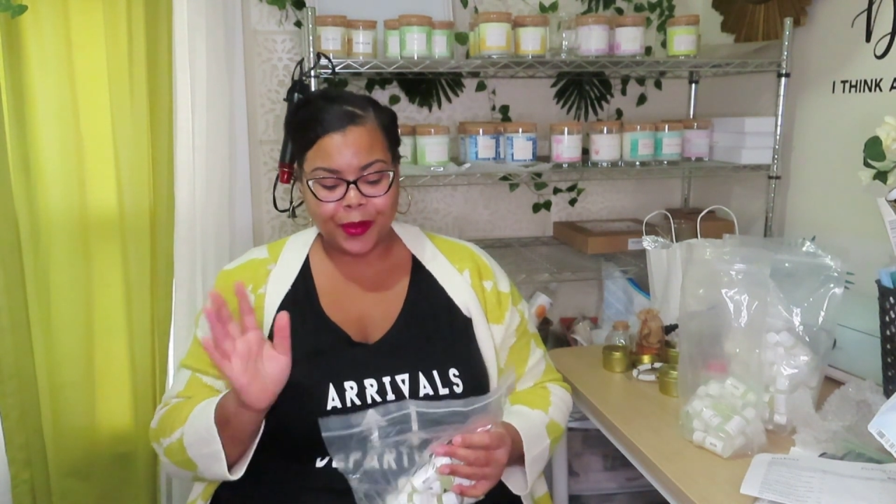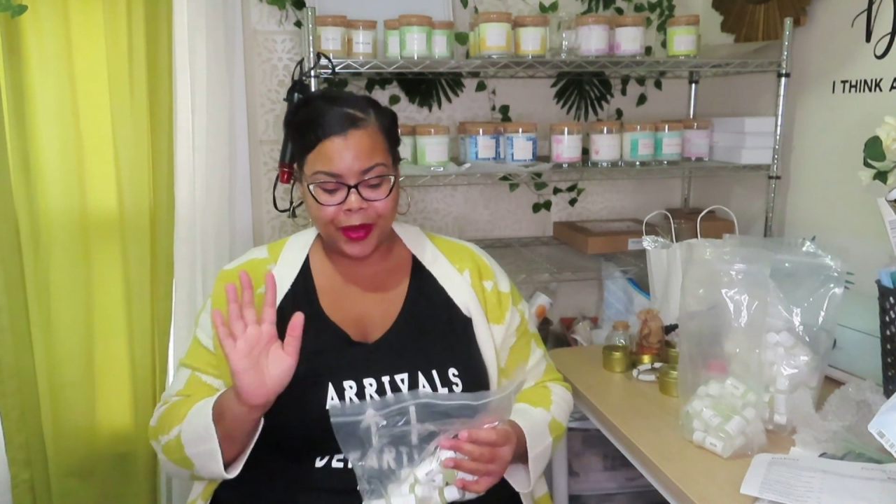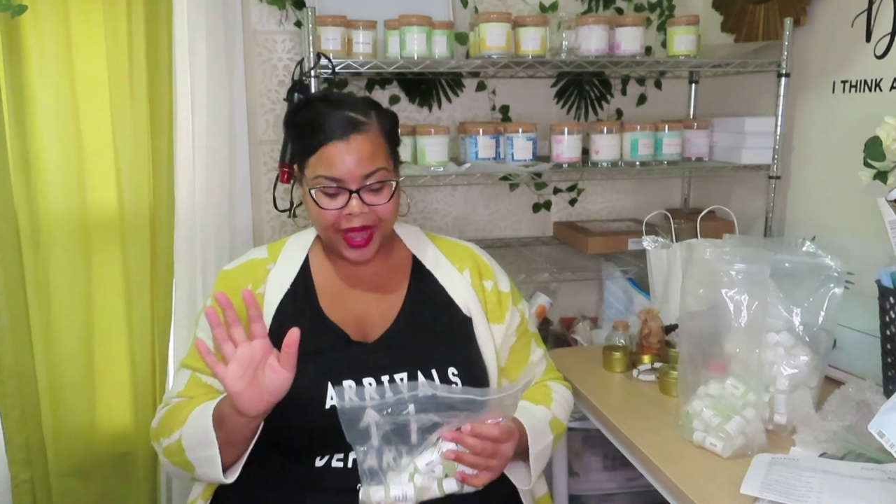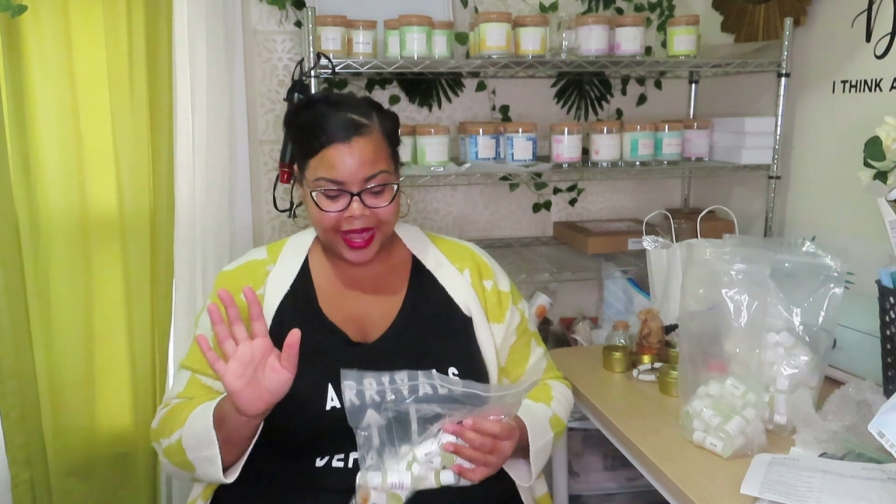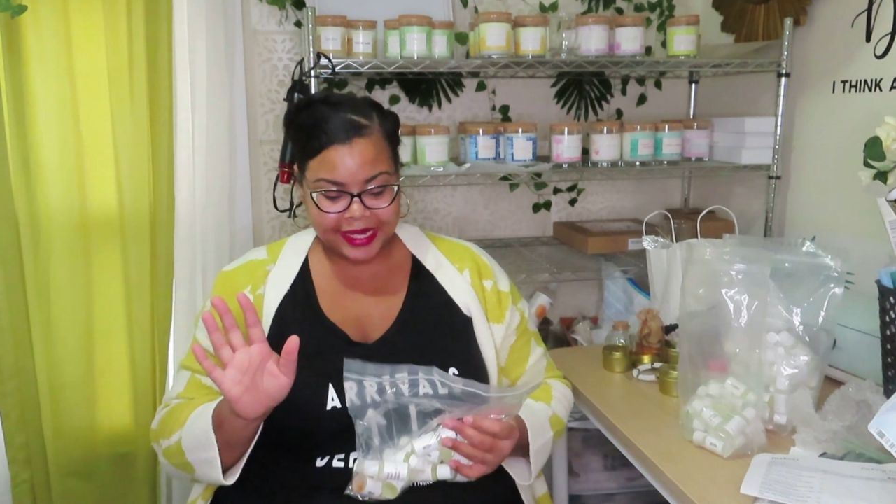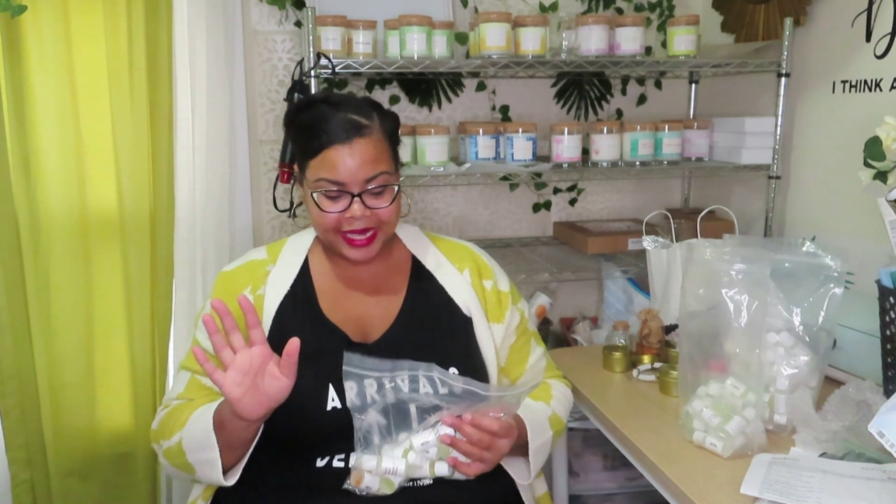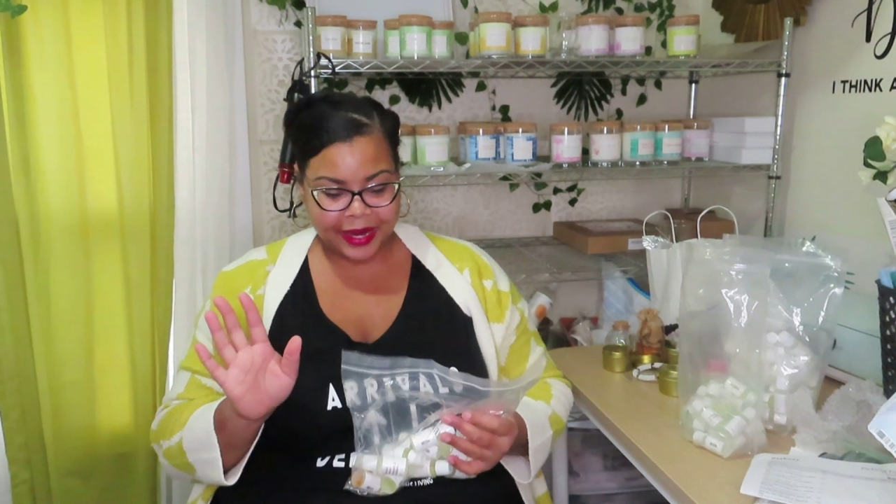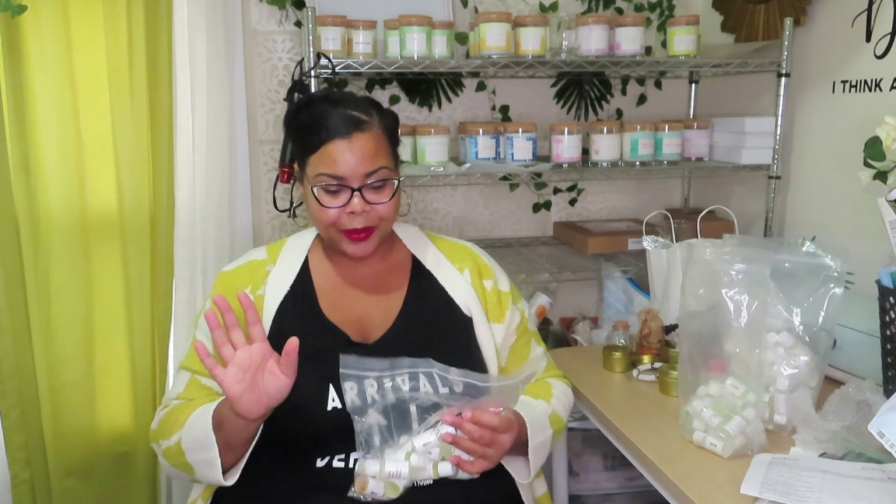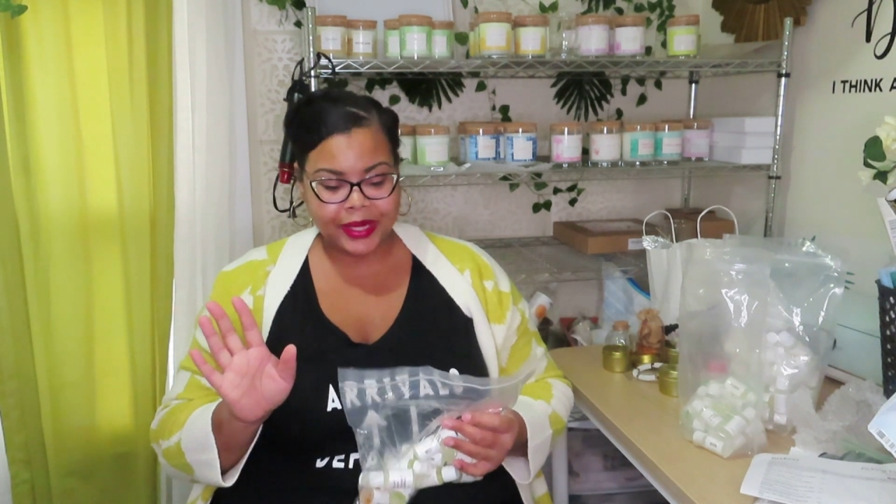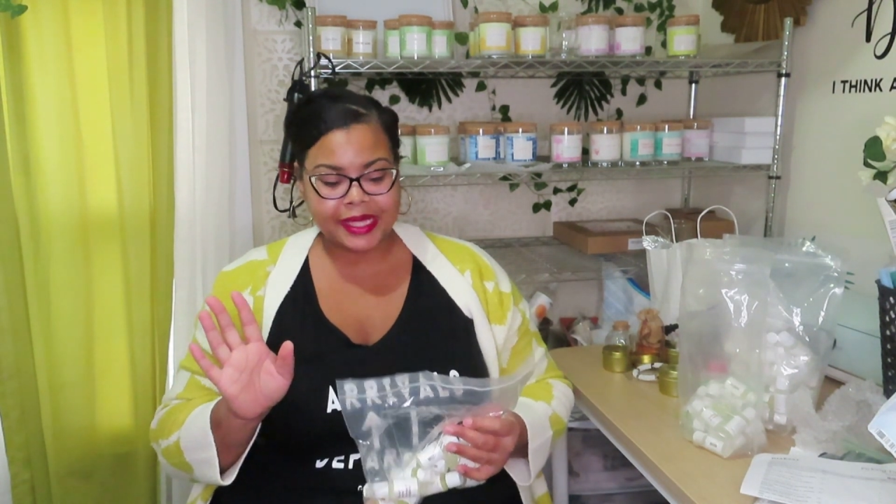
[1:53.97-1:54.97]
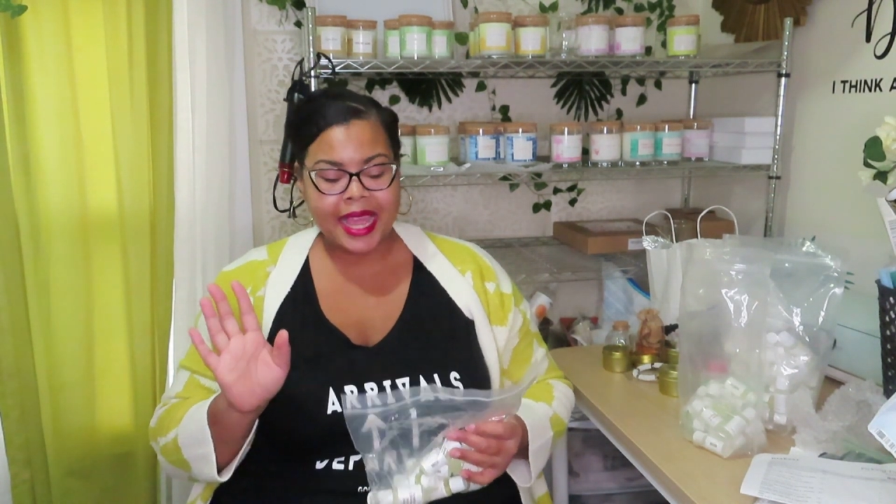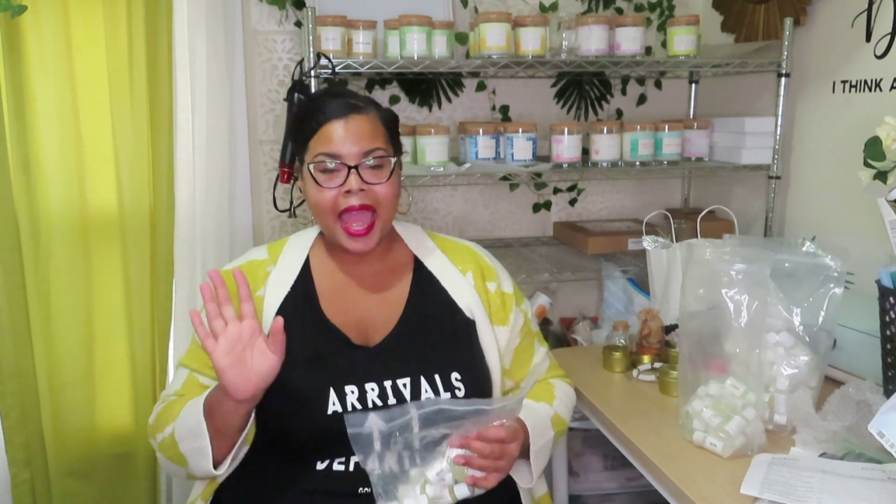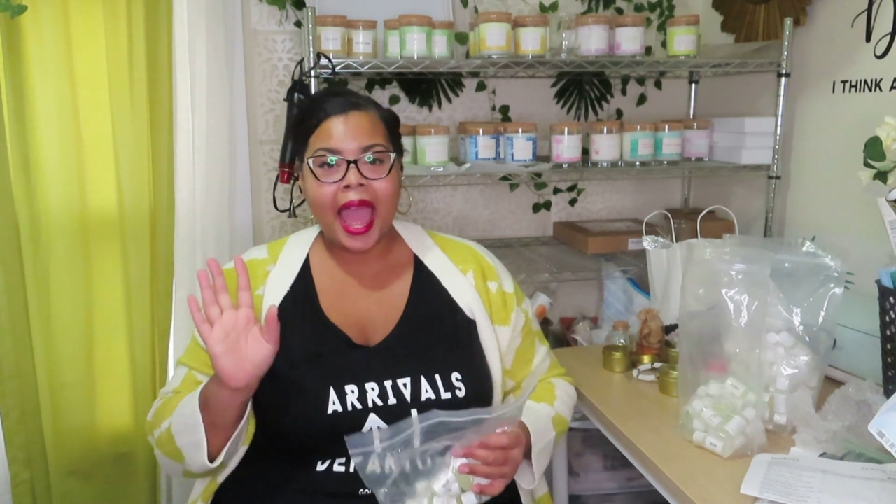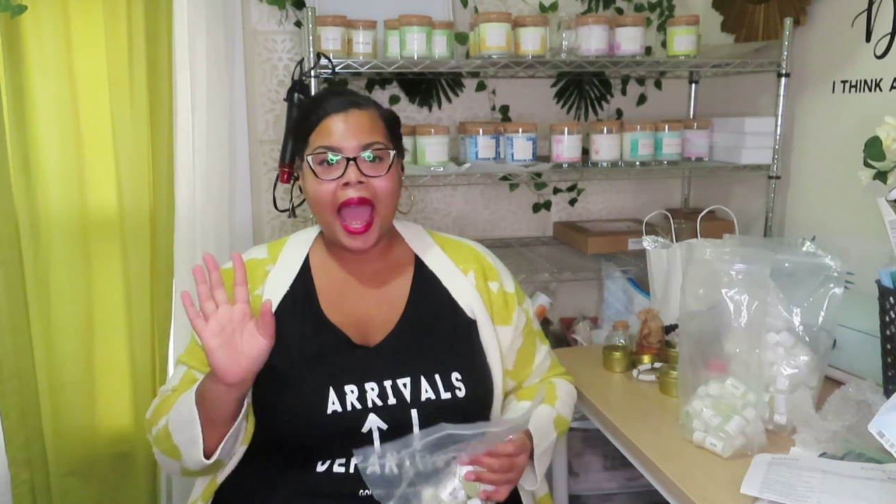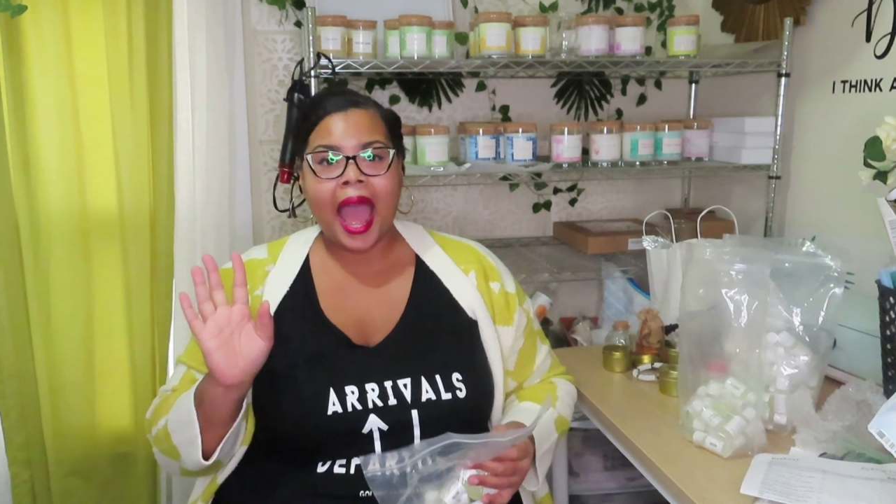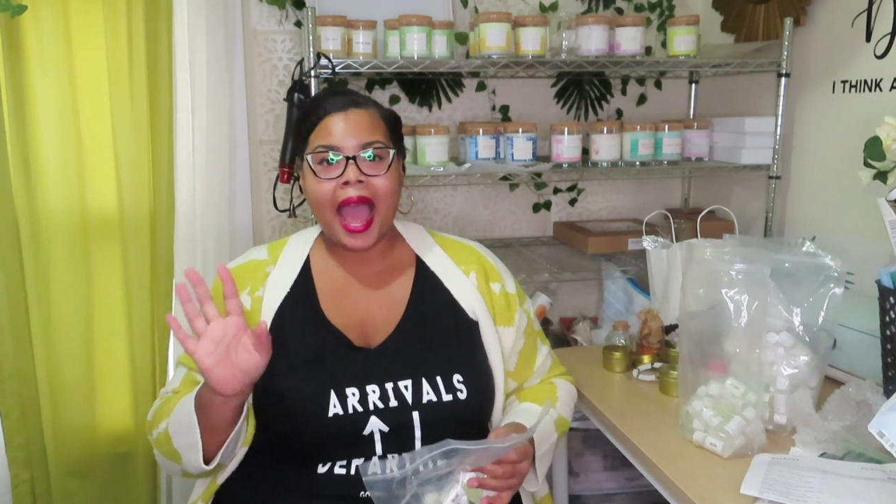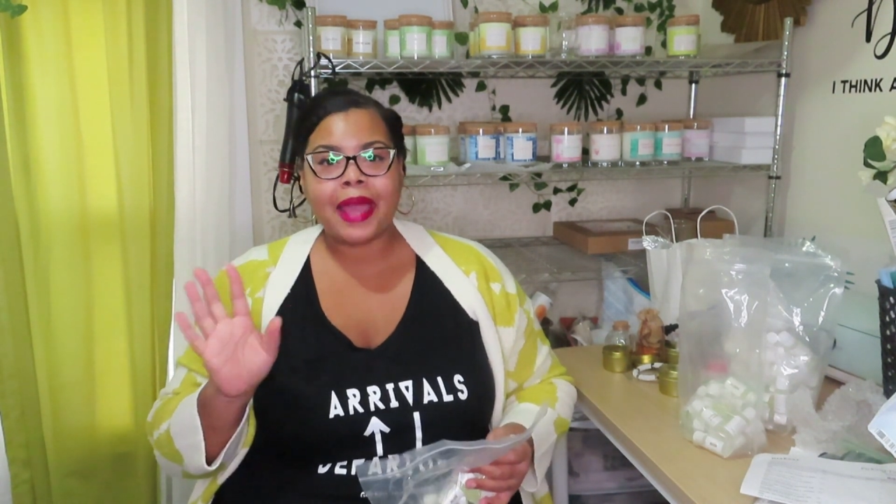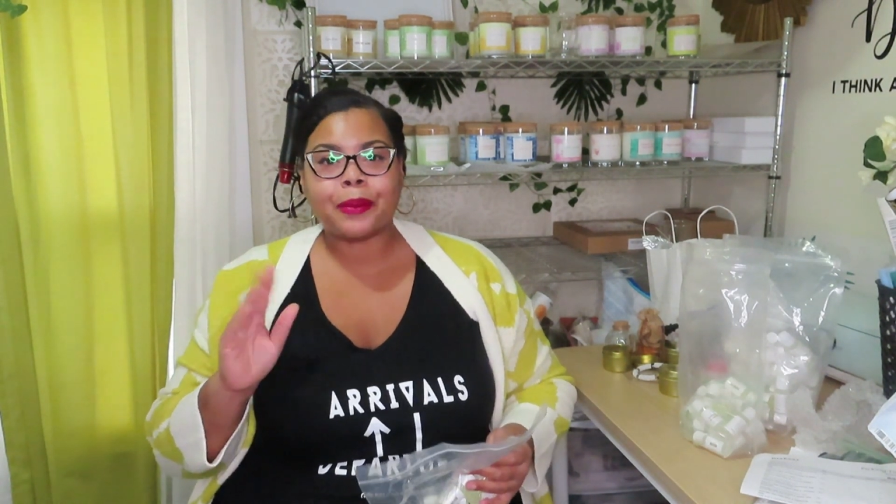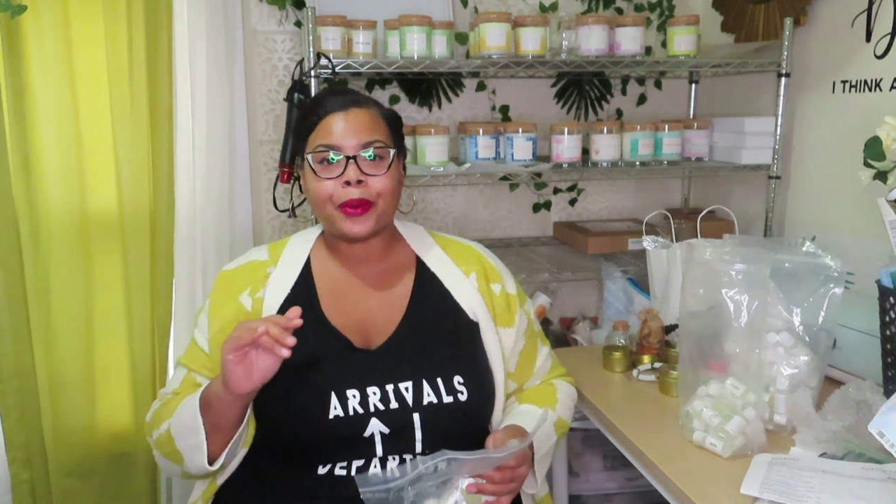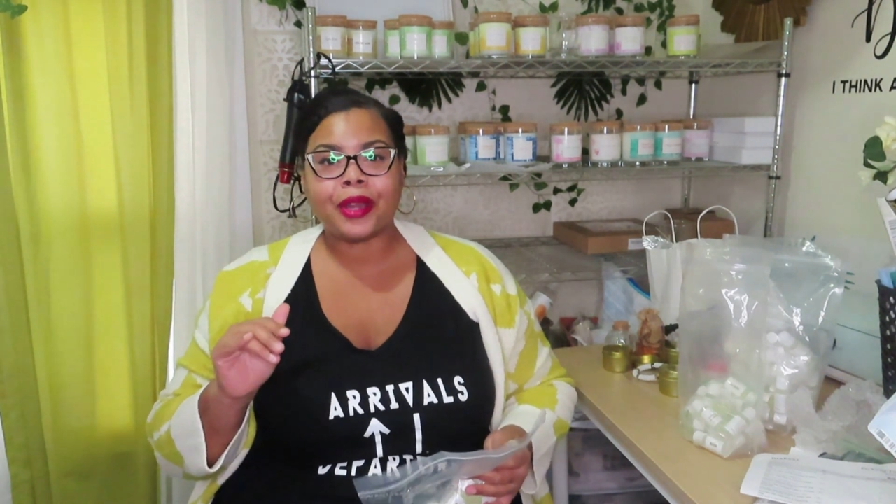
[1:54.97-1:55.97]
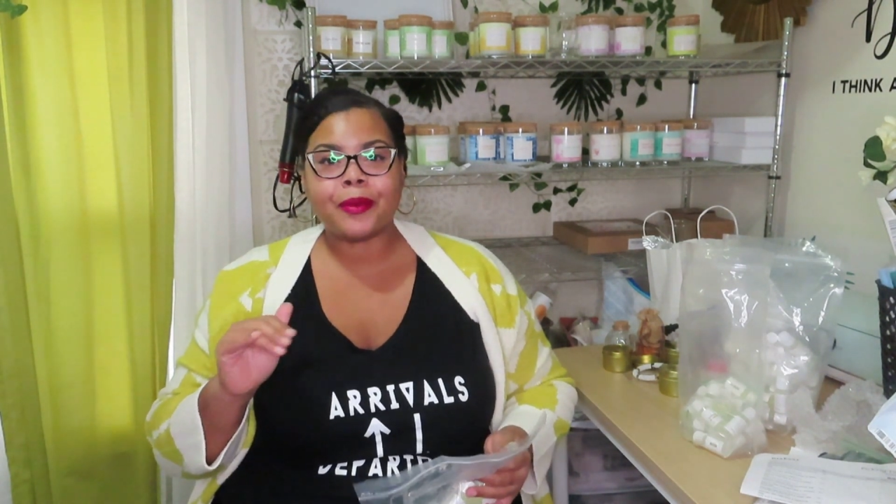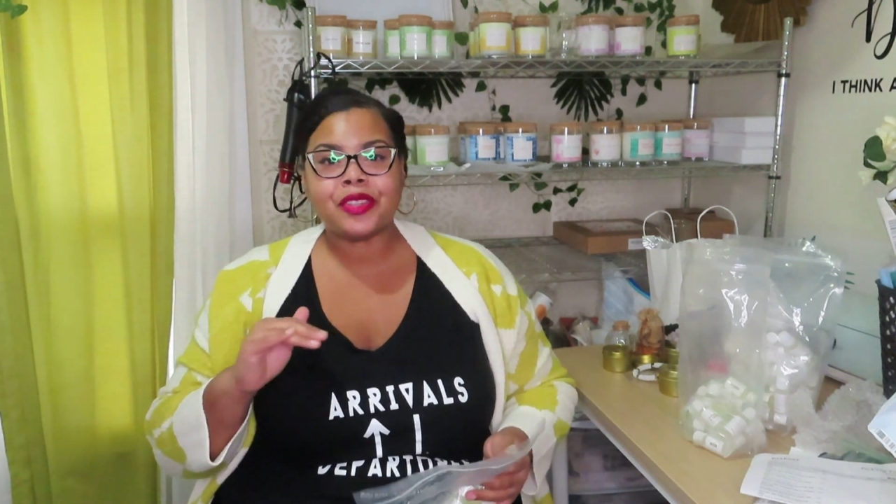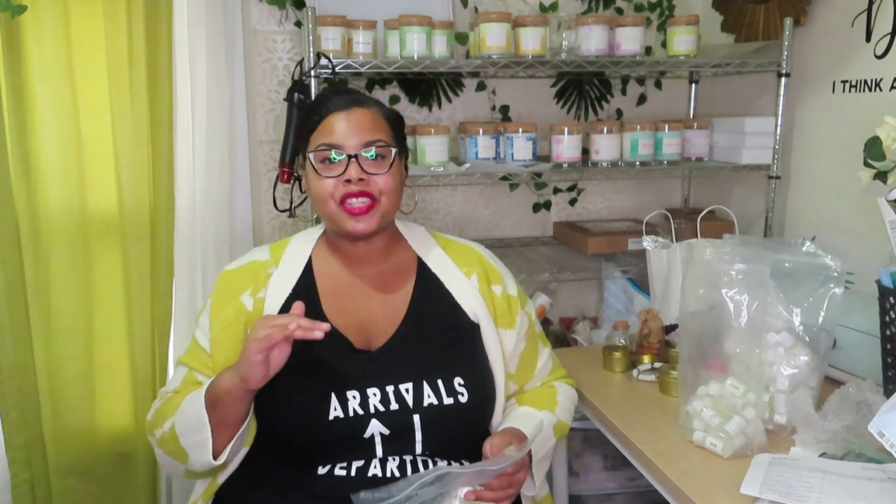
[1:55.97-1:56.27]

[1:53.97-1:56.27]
What I did was I pretty much